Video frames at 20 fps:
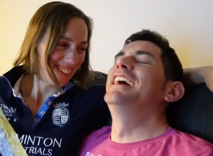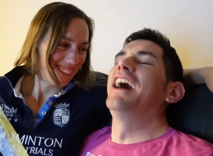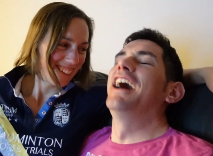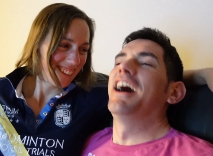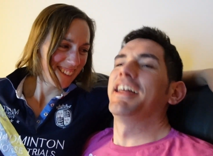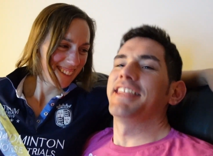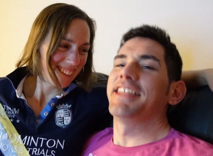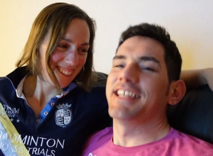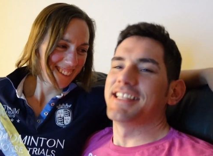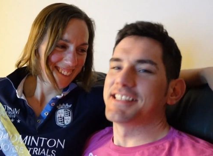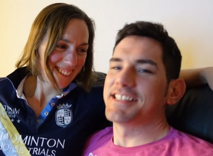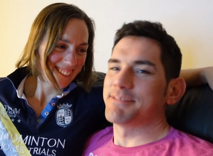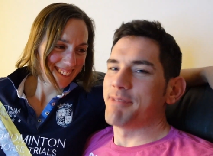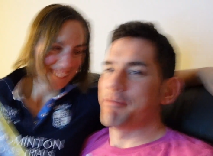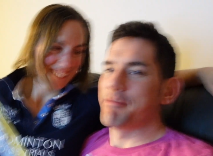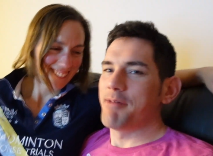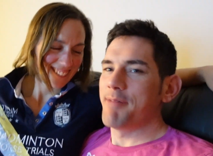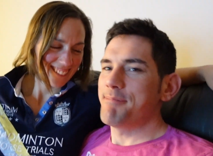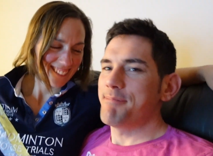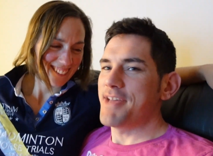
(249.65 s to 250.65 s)
Speaker 1: think this has been
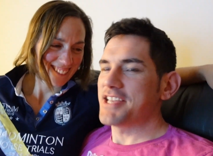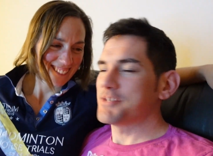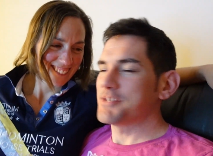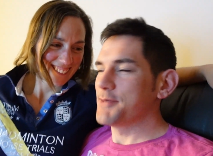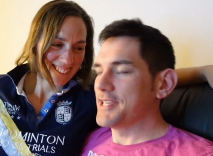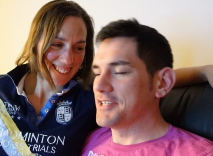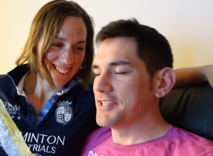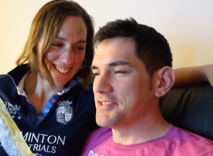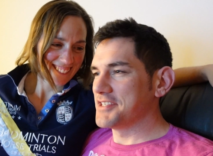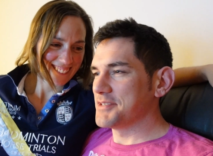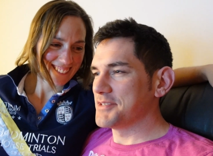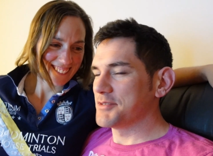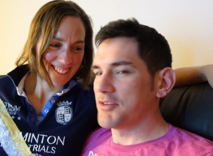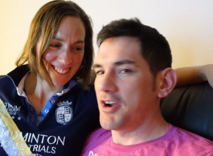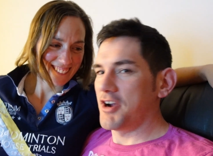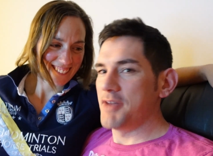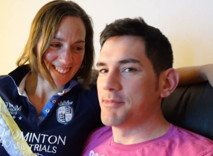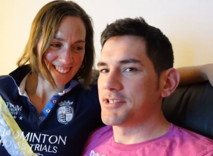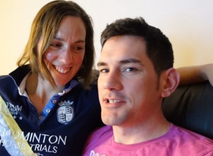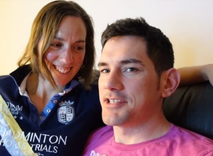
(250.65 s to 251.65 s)
my best week on
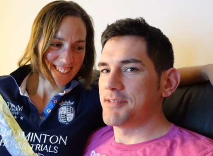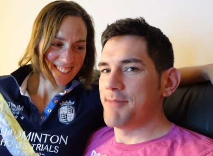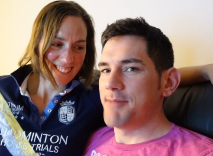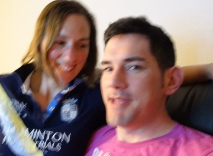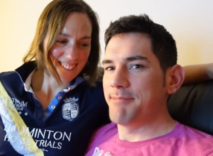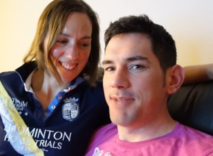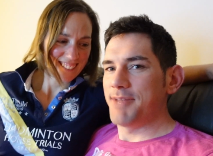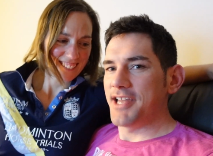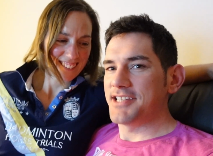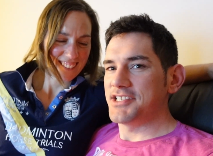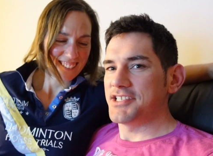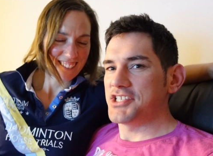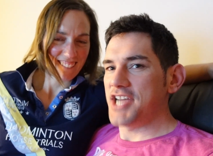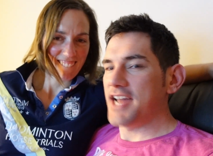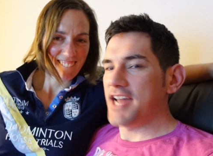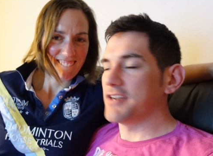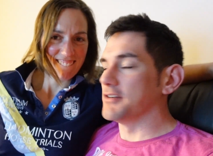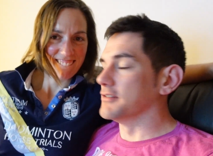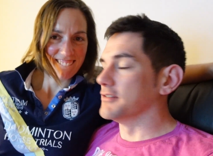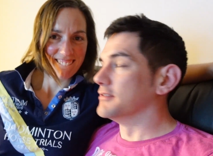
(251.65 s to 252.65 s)
subscribers on the main bloody
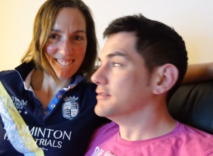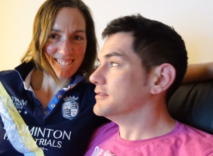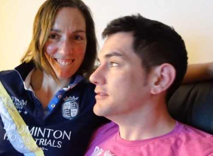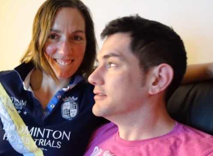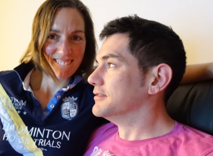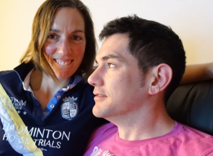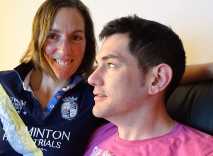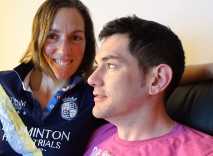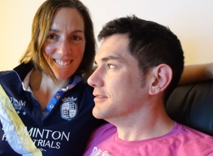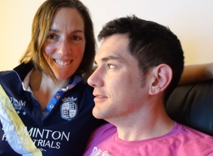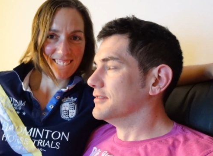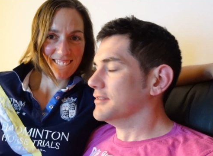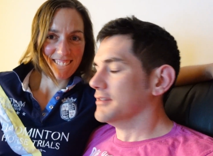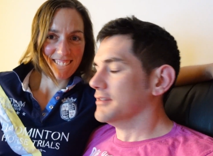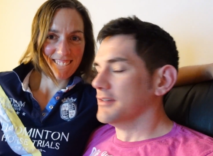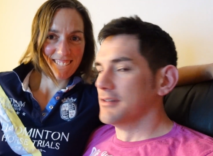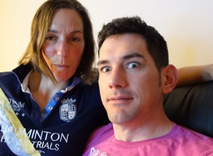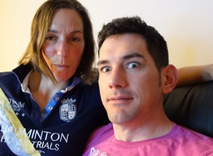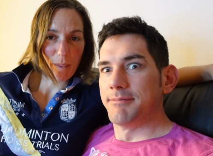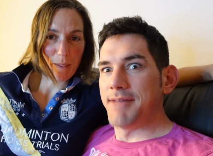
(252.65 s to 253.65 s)
channel. Mm,
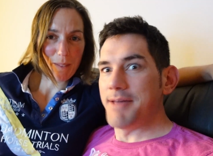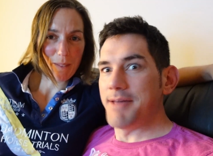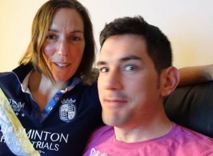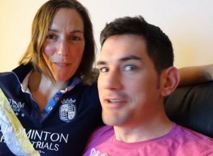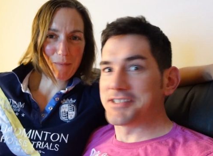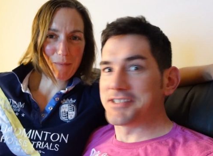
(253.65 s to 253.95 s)
maybe, maybe, I'll